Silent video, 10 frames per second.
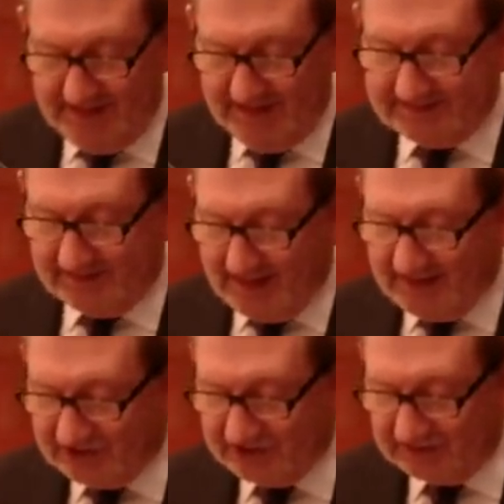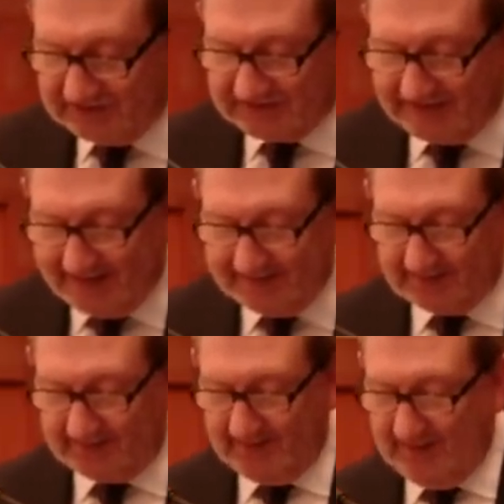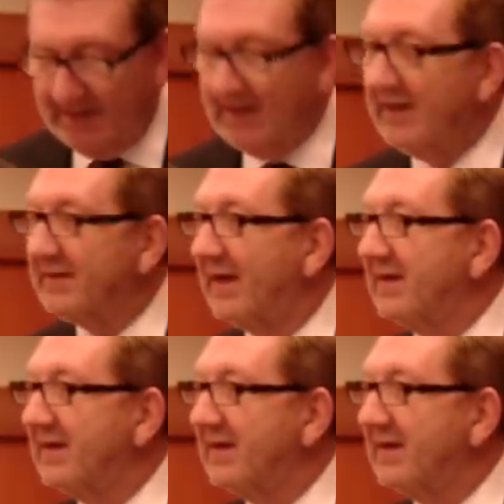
is a national scandal that